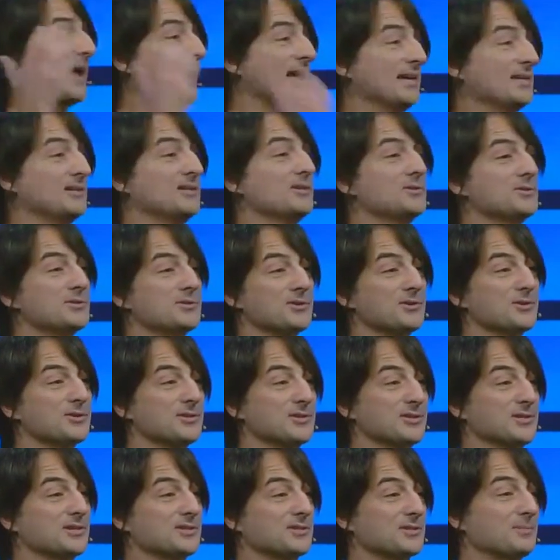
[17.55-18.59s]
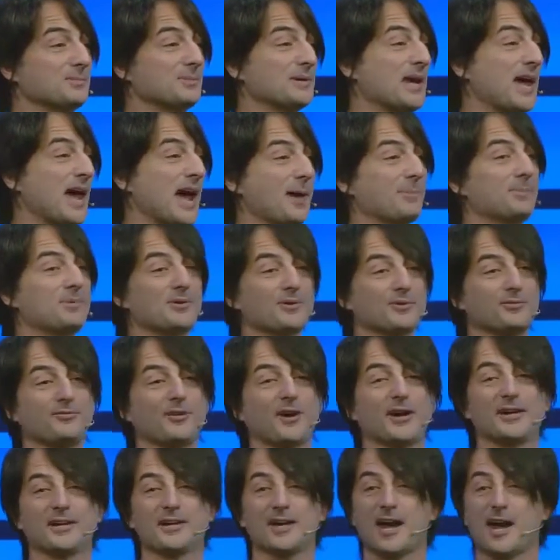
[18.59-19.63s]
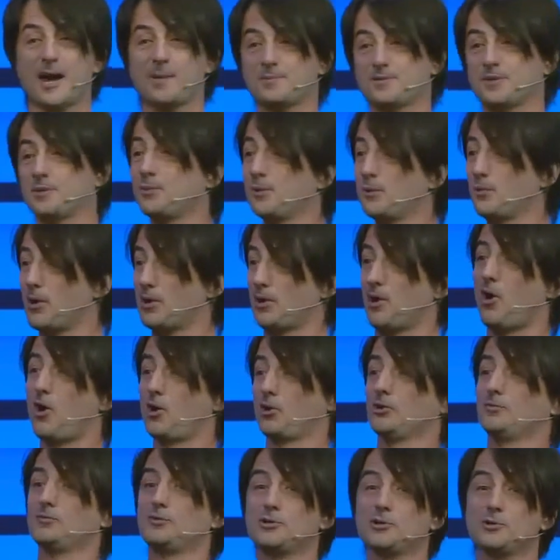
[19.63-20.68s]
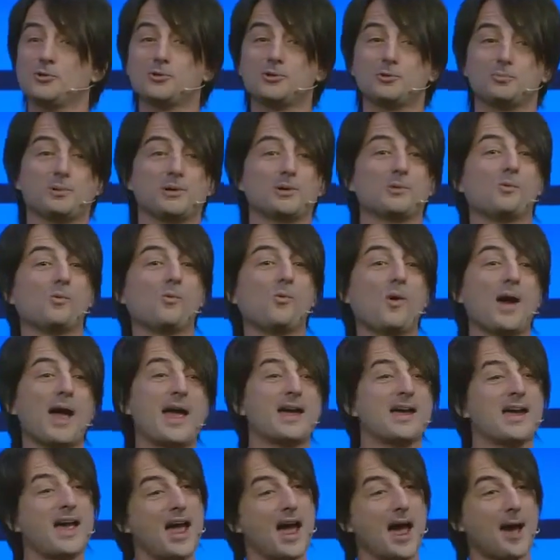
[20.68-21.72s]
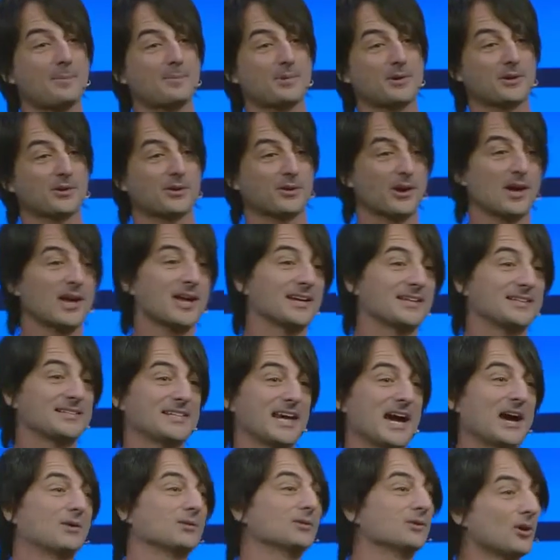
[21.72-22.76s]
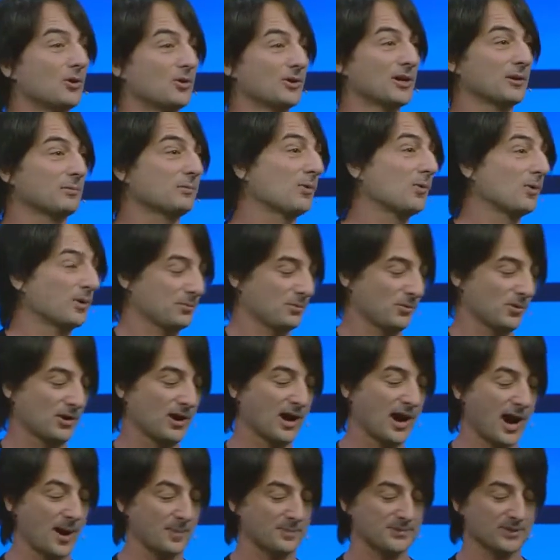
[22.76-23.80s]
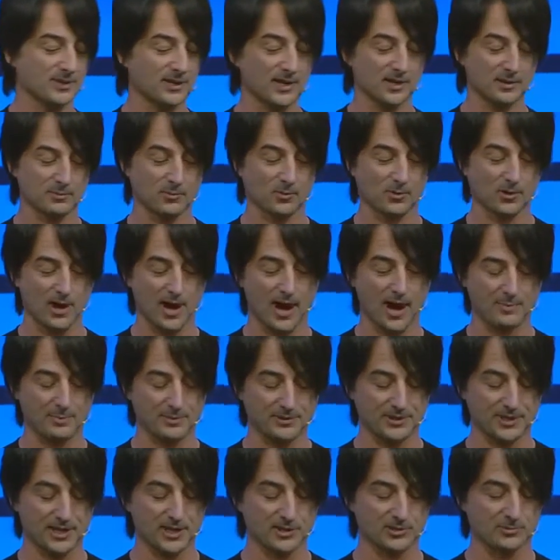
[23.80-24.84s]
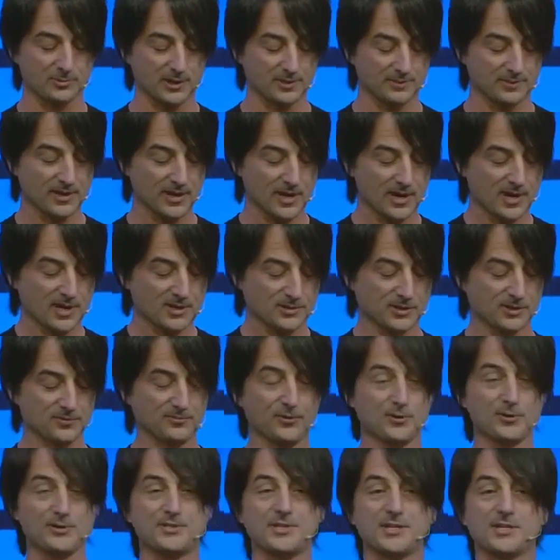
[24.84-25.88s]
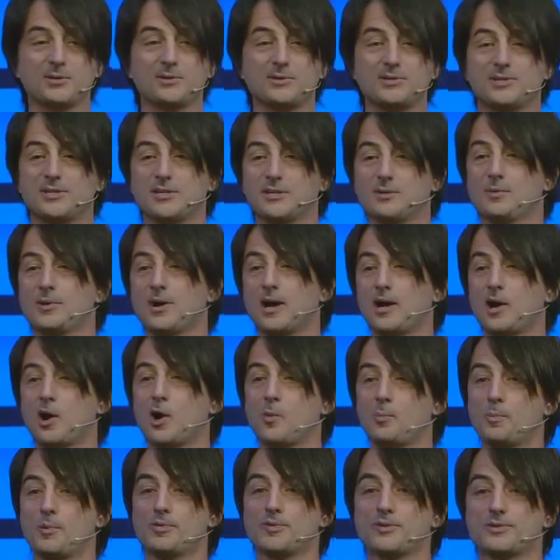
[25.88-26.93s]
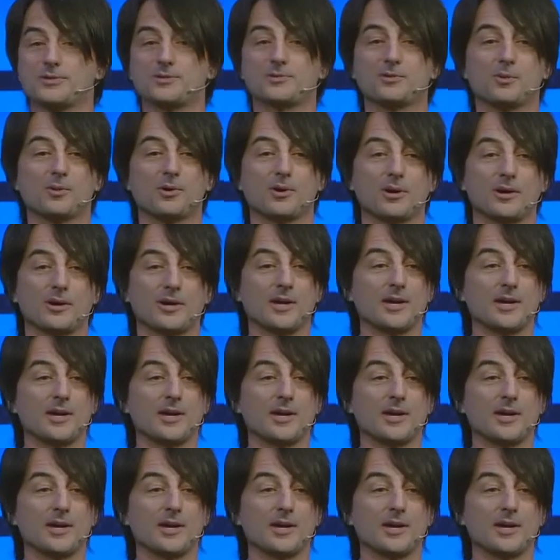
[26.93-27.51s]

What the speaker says: end users to be happier finding apps, and we want all of you to be way happier downloading more and more apps and getting more app engagement. So the first thing you see when I open the store,